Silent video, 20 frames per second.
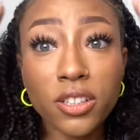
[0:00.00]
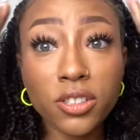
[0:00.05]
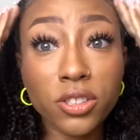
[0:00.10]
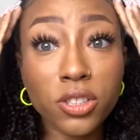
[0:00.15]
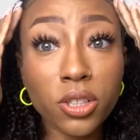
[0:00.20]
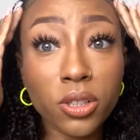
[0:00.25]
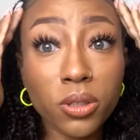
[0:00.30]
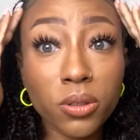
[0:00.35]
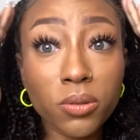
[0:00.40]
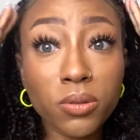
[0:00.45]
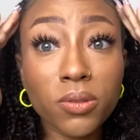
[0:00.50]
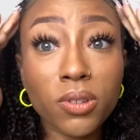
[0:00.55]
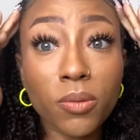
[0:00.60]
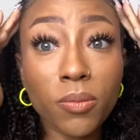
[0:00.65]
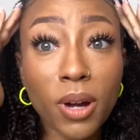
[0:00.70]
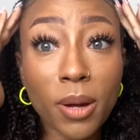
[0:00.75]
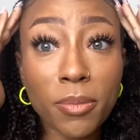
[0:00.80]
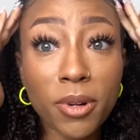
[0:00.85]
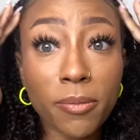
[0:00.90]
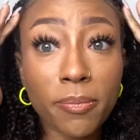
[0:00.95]
do the
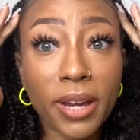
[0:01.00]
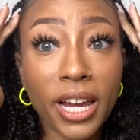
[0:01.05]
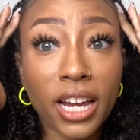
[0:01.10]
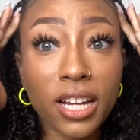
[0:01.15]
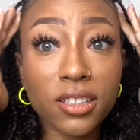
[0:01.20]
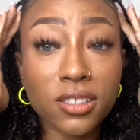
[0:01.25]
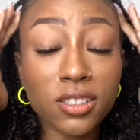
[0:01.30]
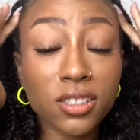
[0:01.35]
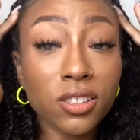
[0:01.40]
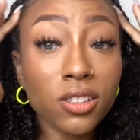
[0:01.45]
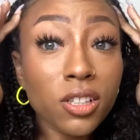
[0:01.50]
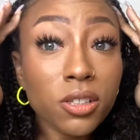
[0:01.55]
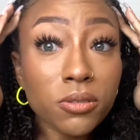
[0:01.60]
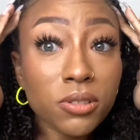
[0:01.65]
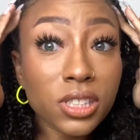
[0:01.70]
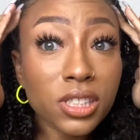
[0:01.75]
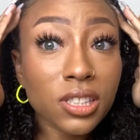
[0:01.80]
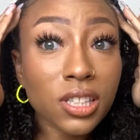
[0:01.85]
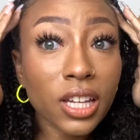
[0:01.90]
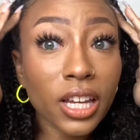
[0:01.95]
rubber bands
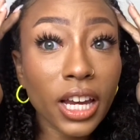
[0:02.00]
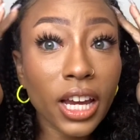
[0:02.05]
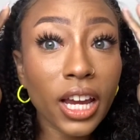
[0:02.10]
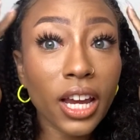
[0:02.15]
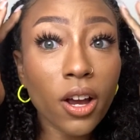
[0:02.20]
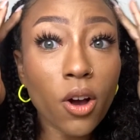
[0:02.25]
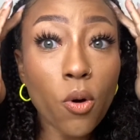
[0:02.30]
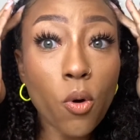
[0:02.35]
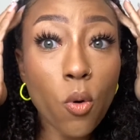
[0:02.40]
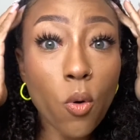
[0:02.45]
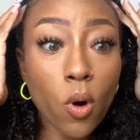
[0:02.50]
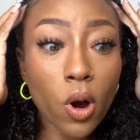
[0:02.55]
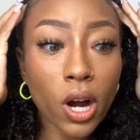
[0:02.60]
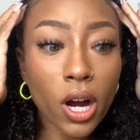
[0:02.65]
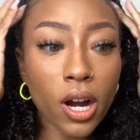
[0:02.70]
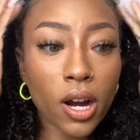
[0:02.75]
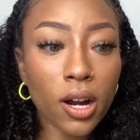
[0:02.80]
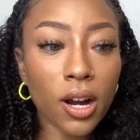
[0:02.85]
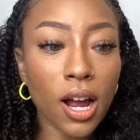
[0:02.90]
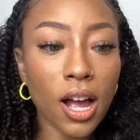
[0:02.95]
loosely,
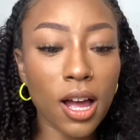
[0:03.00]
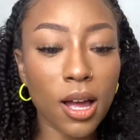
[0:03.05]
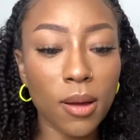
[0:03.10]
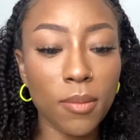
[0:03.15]
or